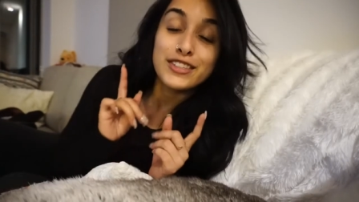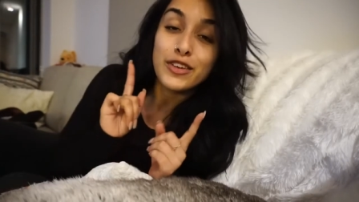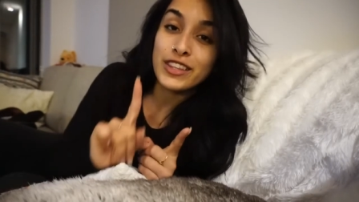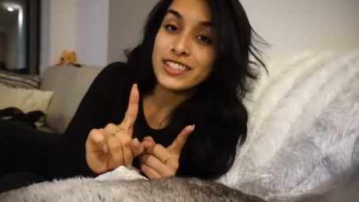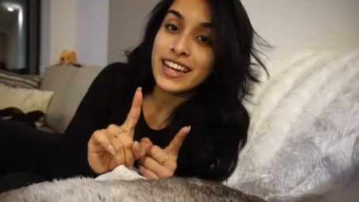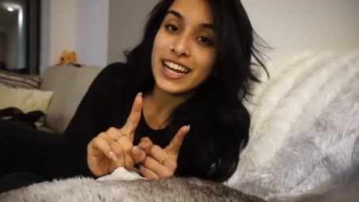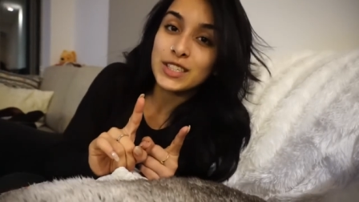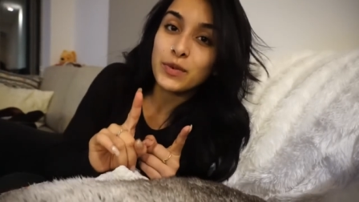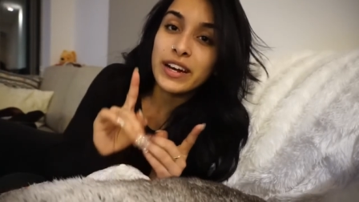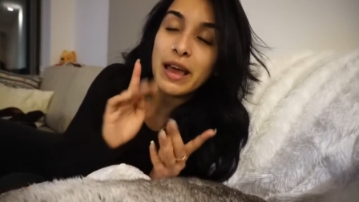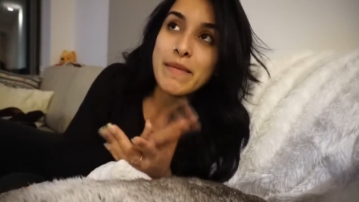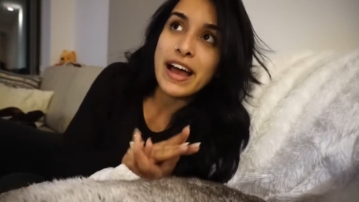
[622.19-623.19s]
So this next
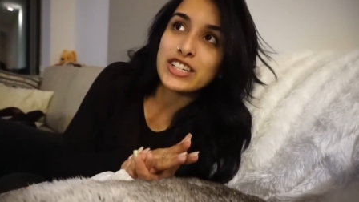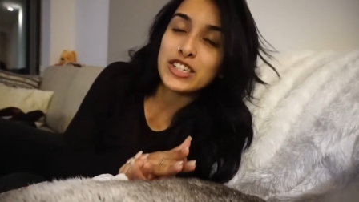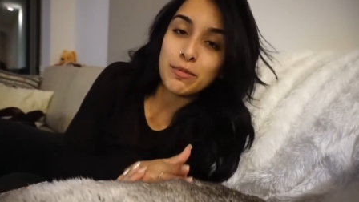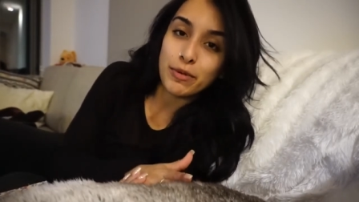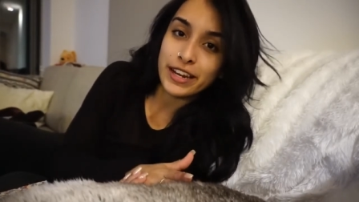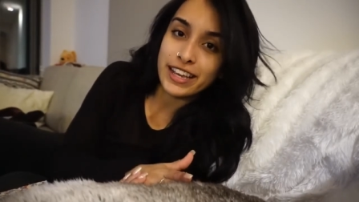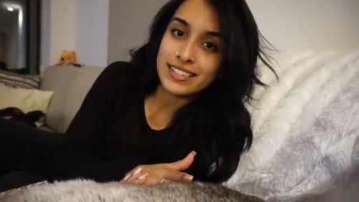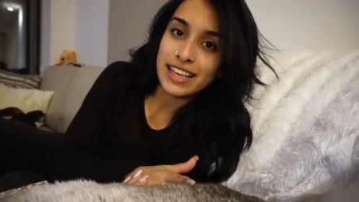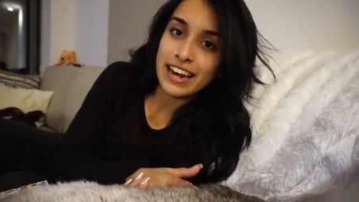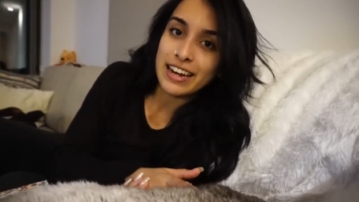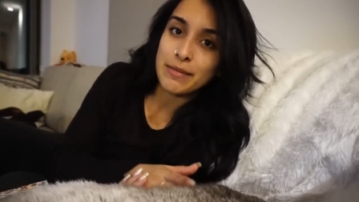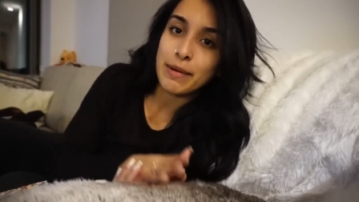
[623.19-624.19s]
one I'm actually pretty
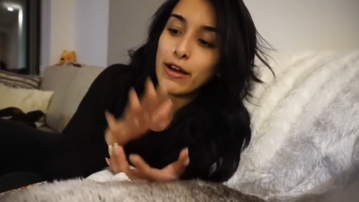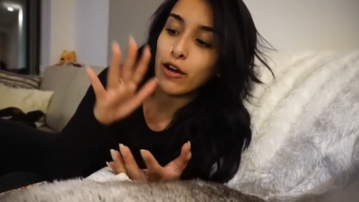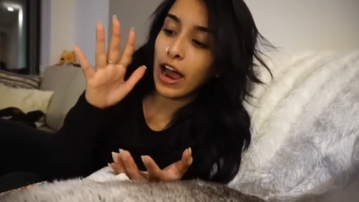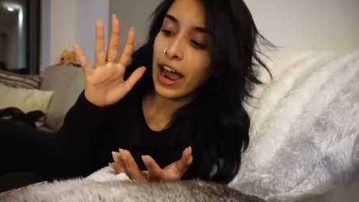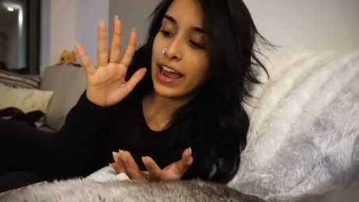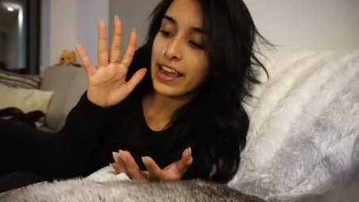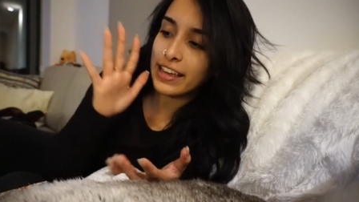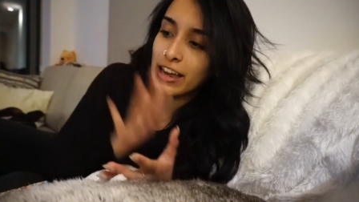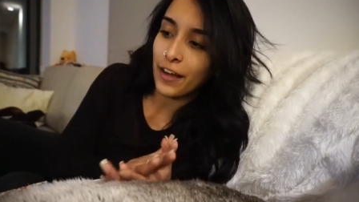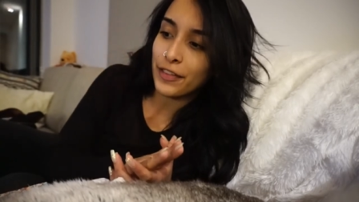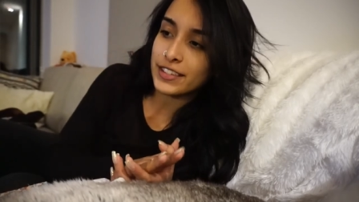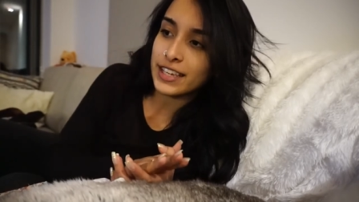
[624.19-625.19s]
excited about. I
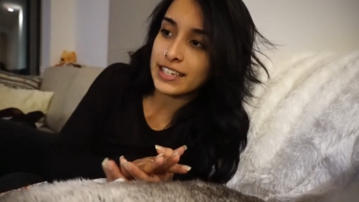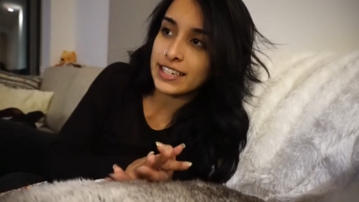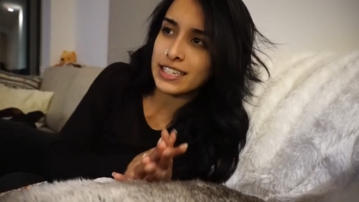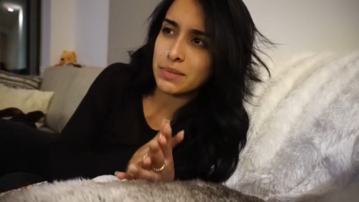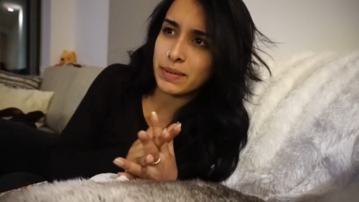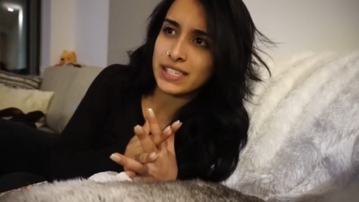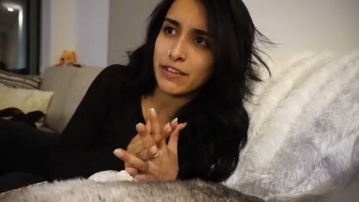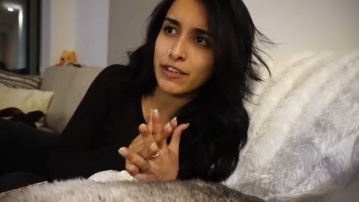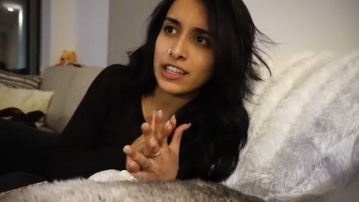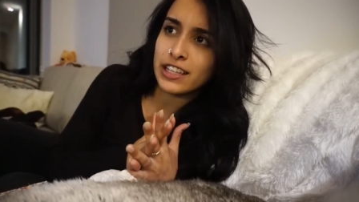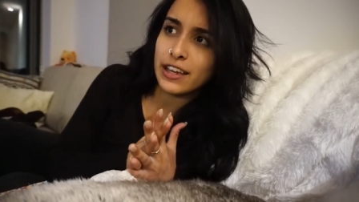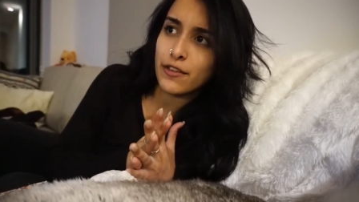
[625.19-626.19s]
got this idea
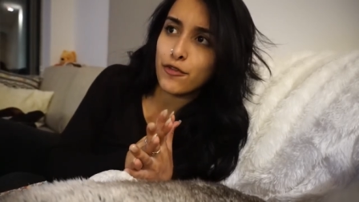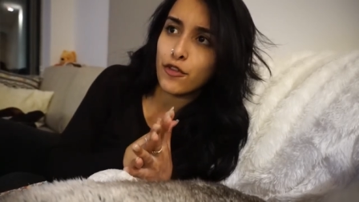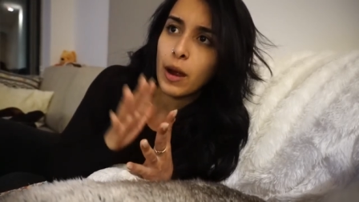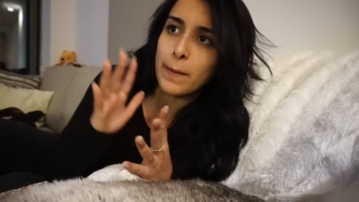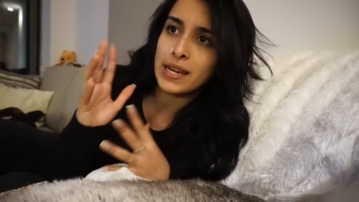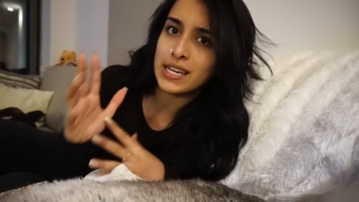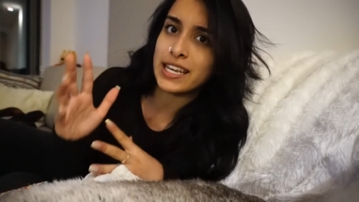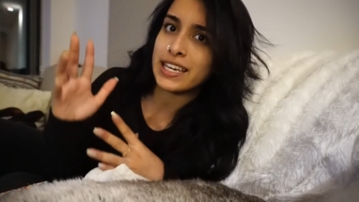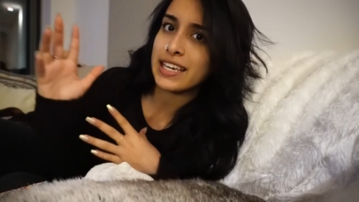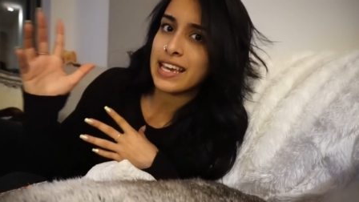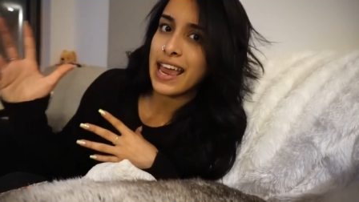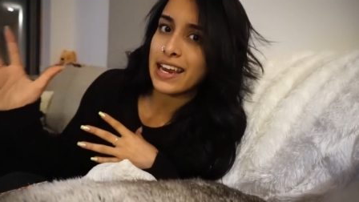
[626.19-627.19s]
specifically from
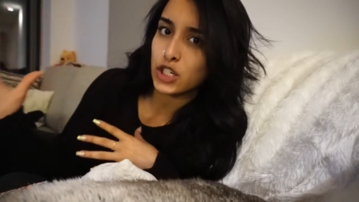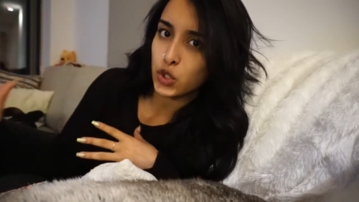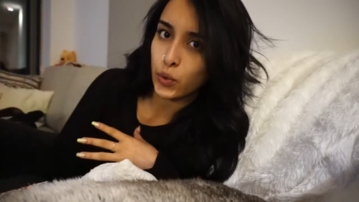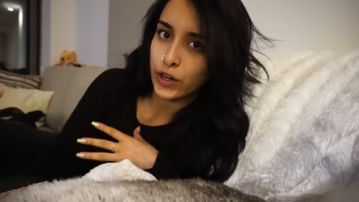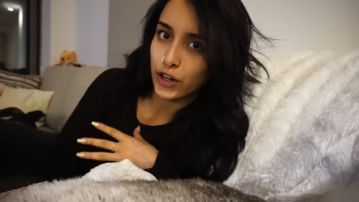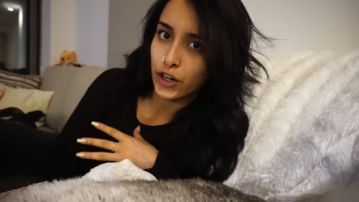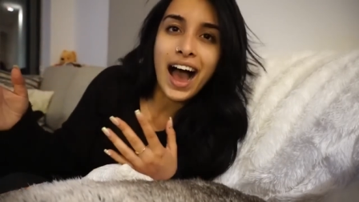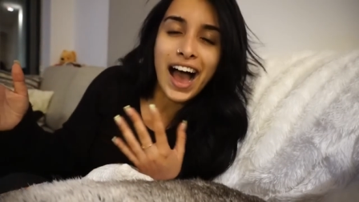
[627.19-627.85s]
Nikki and Twitter.